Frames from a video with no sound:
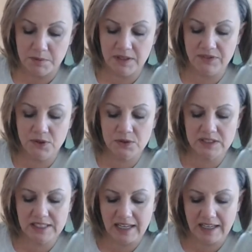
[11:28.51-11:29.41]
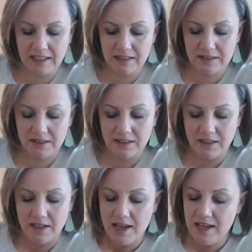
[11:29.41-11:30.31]
"But if you stay,
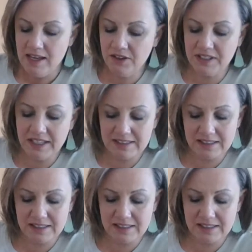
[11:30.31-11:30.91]
he'll get